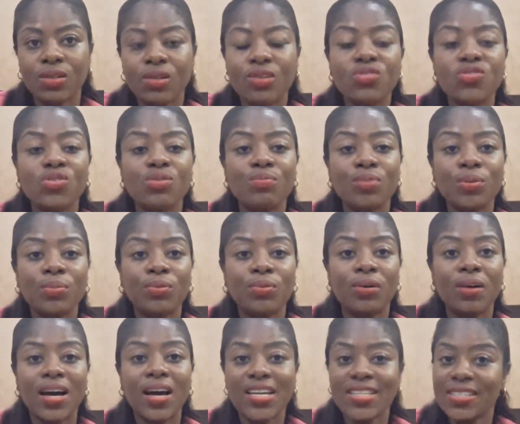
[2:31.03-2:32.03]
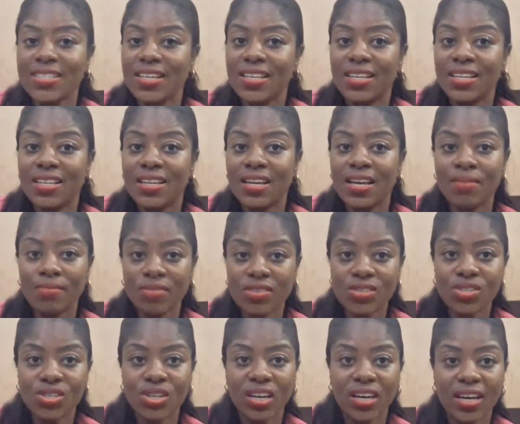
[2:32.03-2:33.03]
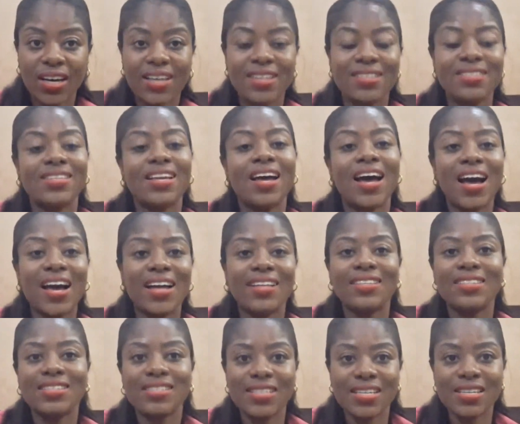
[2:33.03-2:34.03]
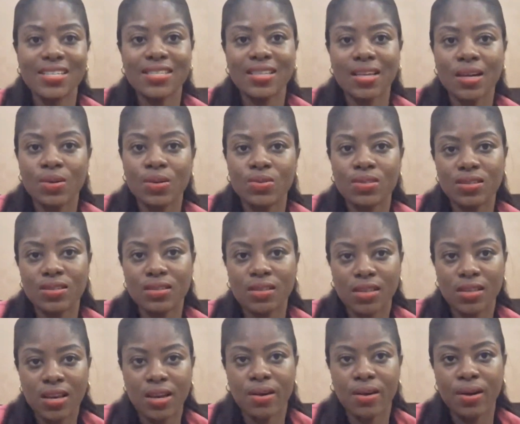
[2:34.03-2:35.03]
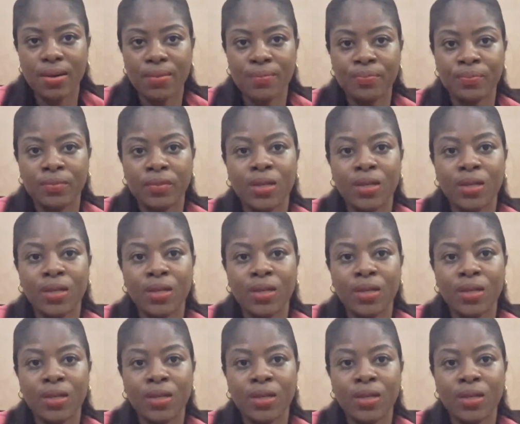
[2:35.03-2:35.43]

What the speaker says: Lots of people are selling empty jerry cans at 6,000 naira,